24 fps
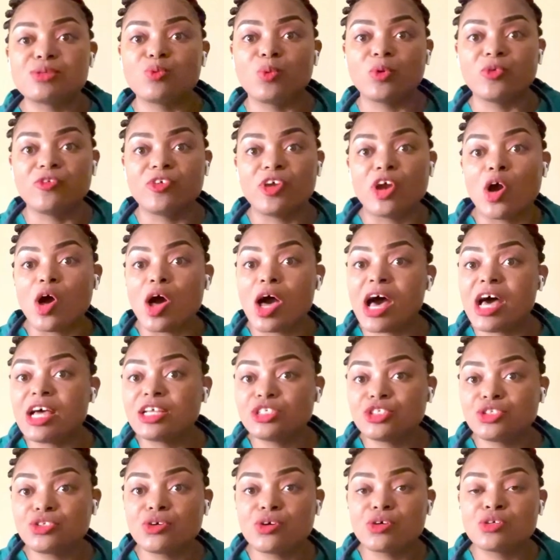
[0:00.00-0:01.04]
So if you're
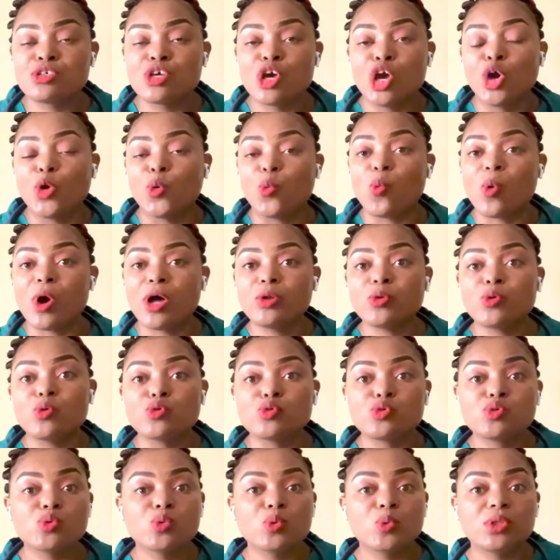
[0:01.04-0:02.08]
anxious, 1 or
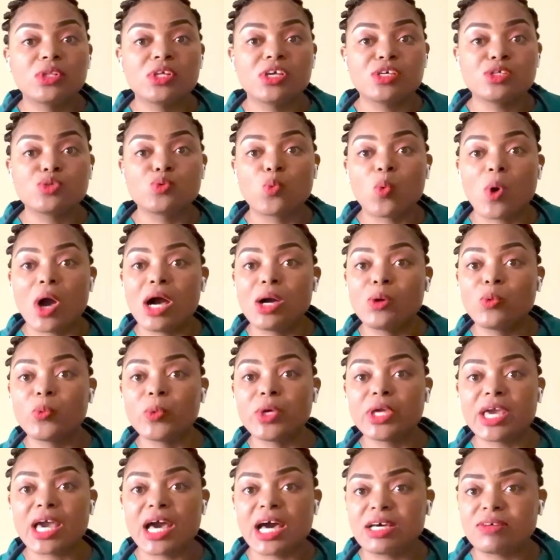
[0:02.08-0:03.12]
2 days, 1
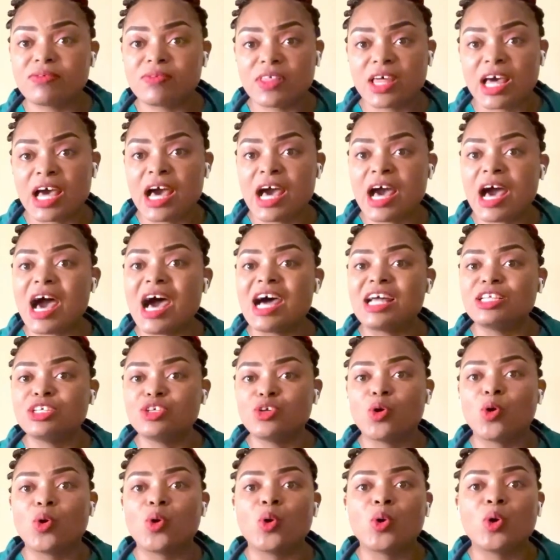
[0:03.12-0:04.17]
week after, and
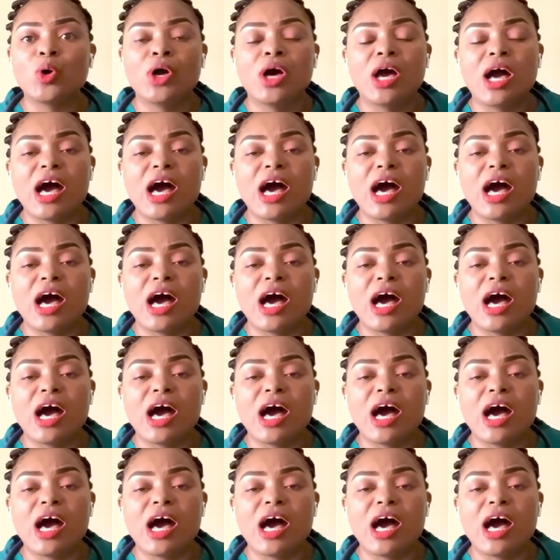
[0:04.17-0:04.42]
you're